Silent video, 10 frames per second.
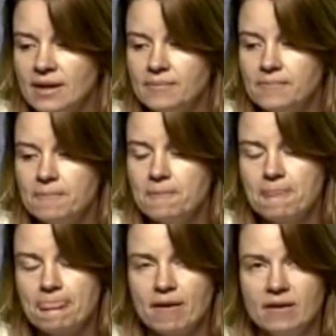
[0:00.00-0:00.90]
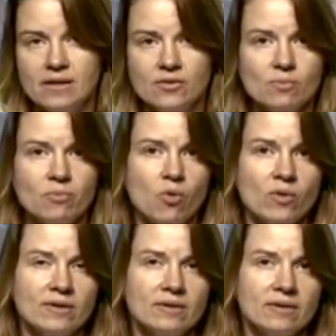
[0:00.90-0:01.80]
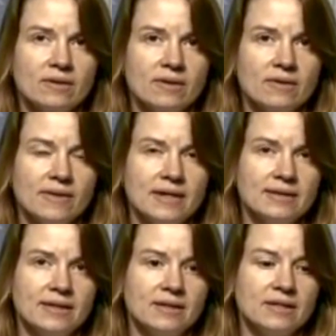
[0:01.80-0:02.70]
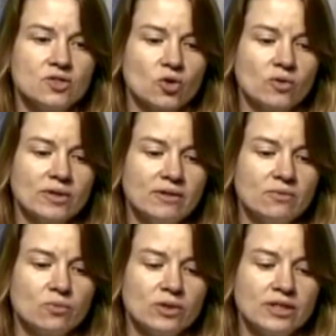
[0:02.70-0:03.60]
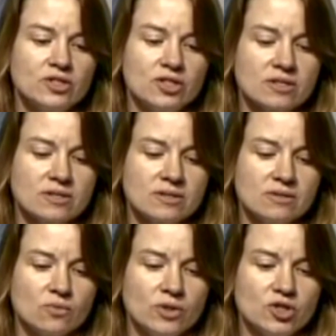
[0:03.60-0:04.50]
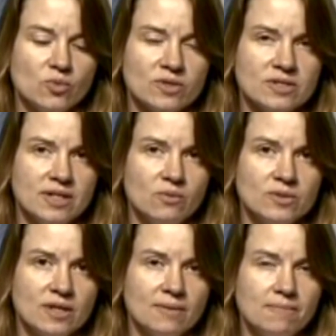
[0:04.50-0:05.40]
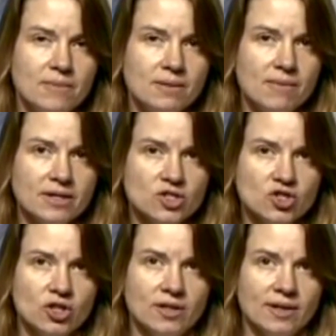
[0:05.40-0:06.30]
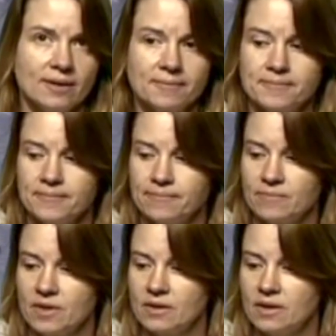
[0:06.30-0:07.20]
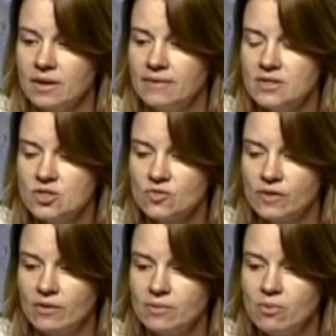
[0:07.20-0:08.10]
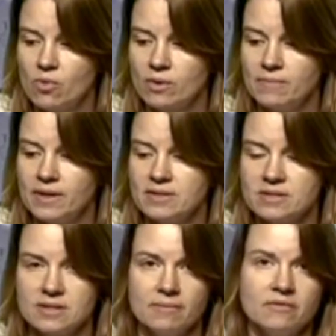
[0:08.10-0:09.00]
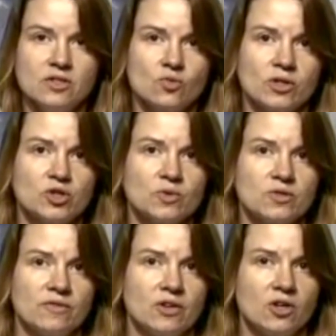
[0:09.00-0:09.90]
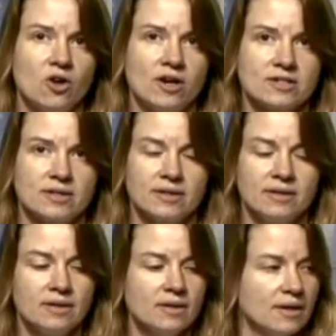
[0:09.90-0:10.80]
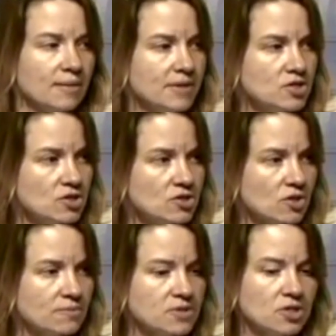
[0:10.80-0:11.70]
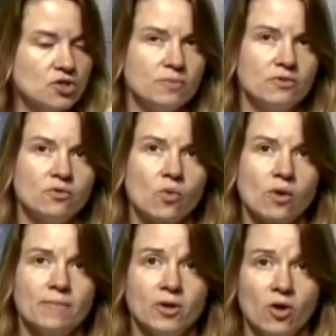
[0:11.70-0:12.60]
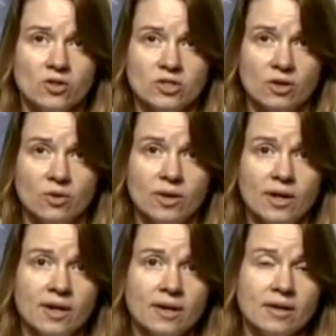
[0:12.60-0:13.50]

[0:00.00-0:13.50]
Another important thing that these early religious rituals did was that it minimized cheating. Okay, and this is very important because some of these rituals are very costly. I mentioned circumcision before, but also